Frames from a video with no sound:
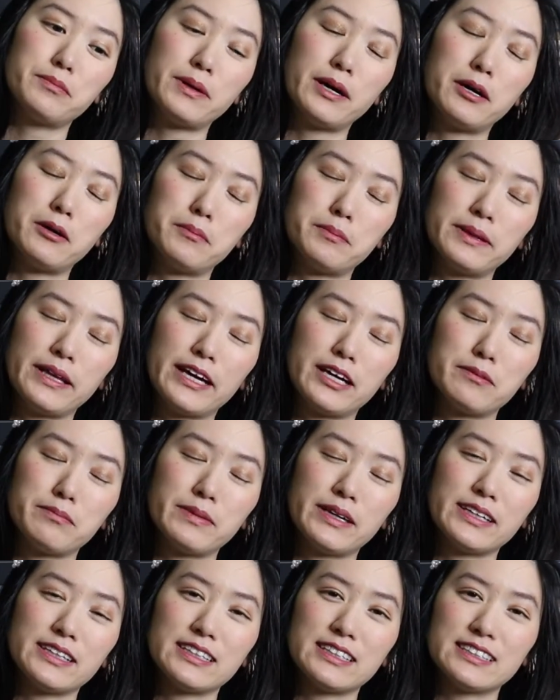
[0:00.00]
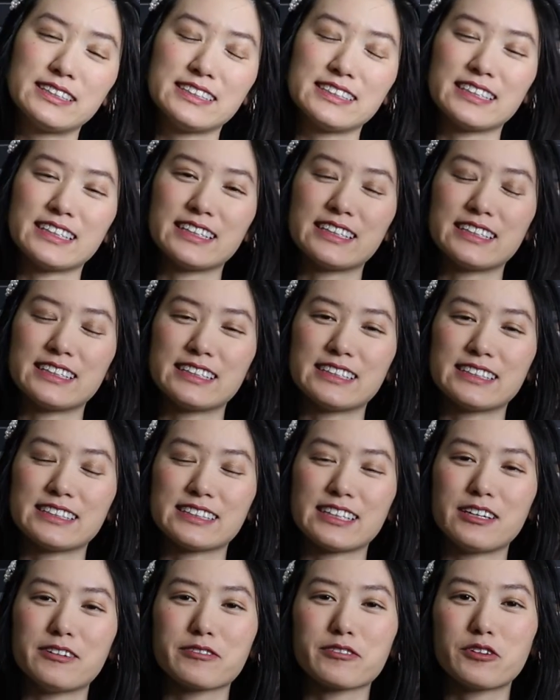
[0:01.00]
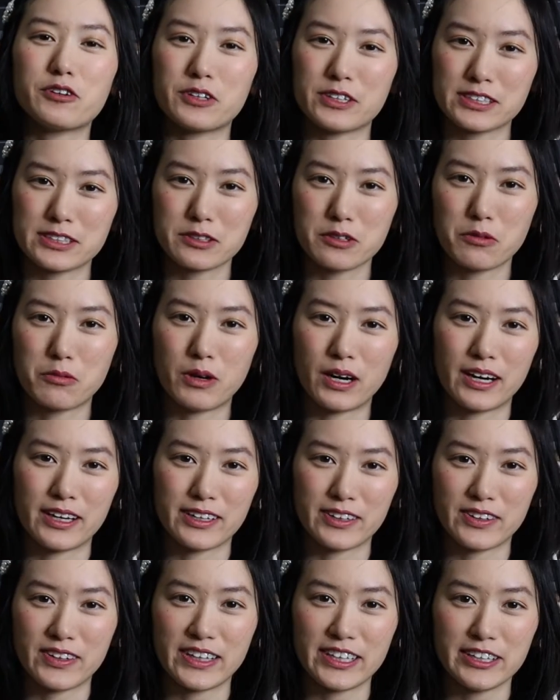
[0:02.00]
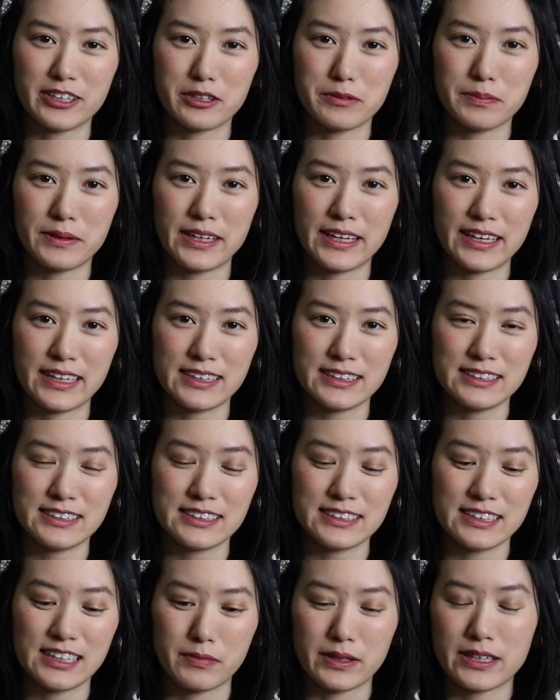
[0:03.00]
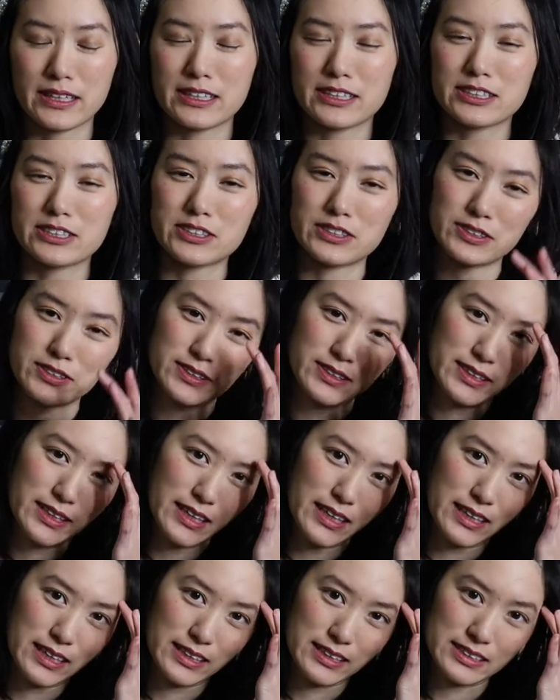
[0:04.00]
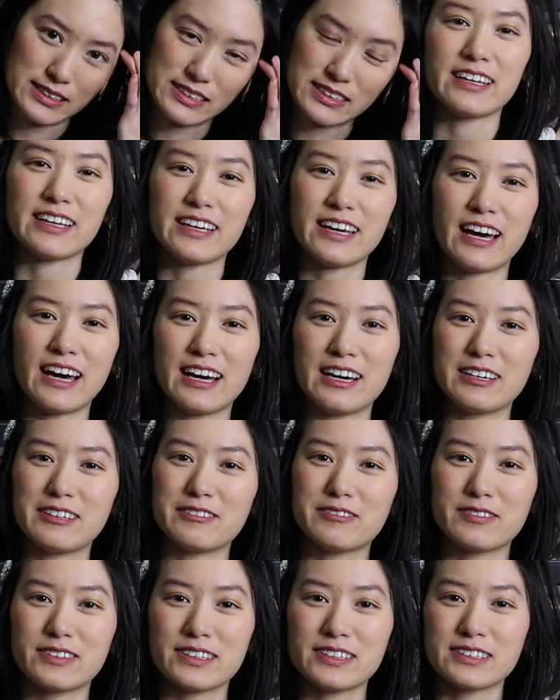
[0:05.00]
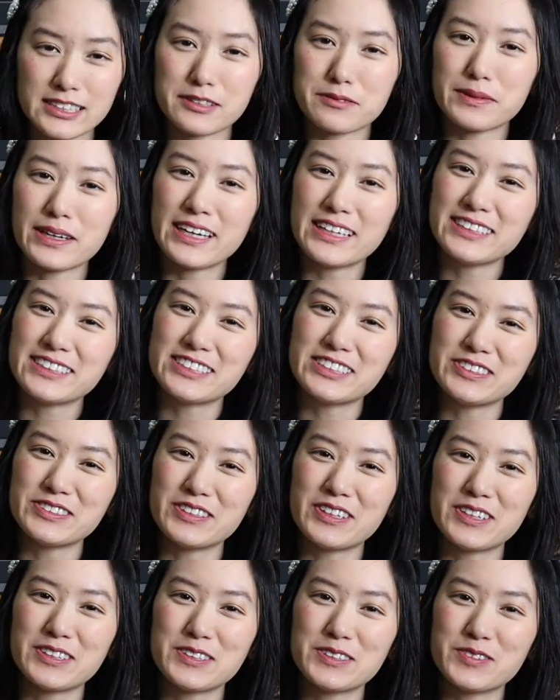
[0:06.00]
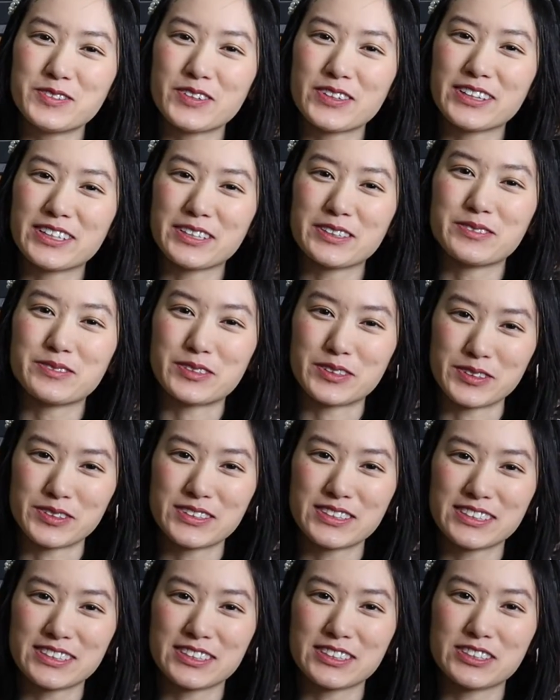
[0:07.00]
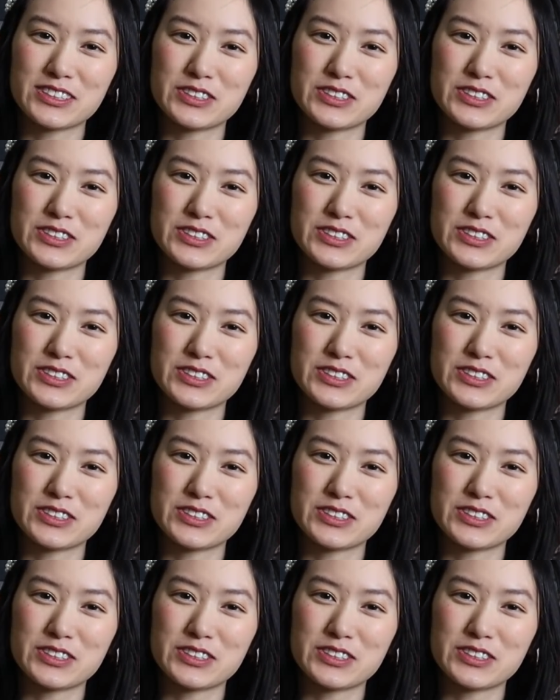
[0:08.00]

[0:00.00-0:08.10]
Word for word: about plant maintenance is, of course, watering your plants, making sure that they have some H2O for their roots